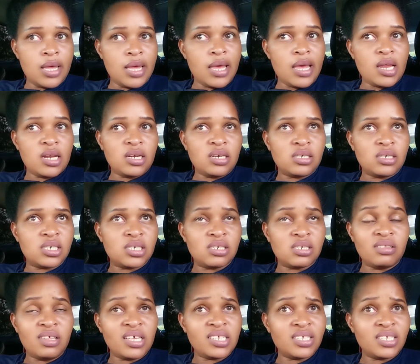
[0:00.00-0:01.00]
and
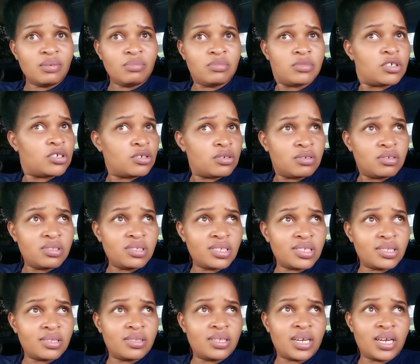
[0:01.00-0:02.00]
there are some truths
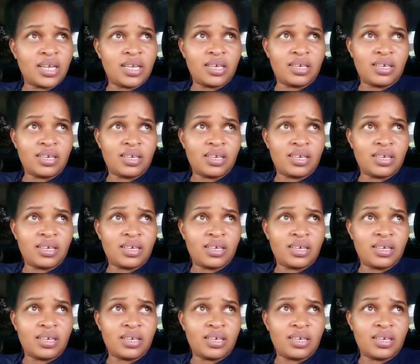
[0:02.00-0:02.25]
that i